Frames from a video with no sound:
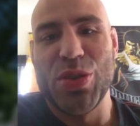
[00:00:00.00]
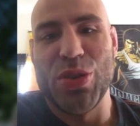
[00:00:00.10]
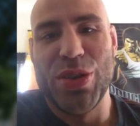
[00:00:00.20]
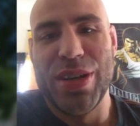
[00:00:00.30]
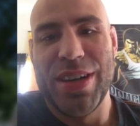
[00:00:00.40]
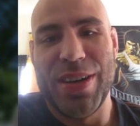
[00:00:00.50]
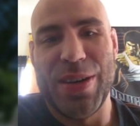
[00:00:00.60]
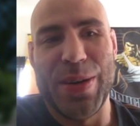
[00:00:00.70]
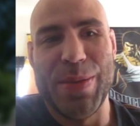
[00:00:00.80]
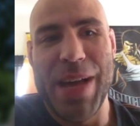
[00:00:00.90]
school
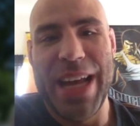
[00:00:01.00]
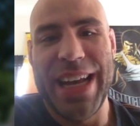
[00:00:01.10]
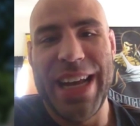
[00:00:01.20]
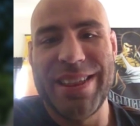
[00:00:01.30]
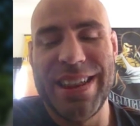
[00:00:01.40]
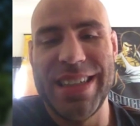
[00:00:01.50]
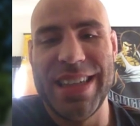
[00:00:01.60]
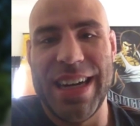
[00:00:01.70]
at 18.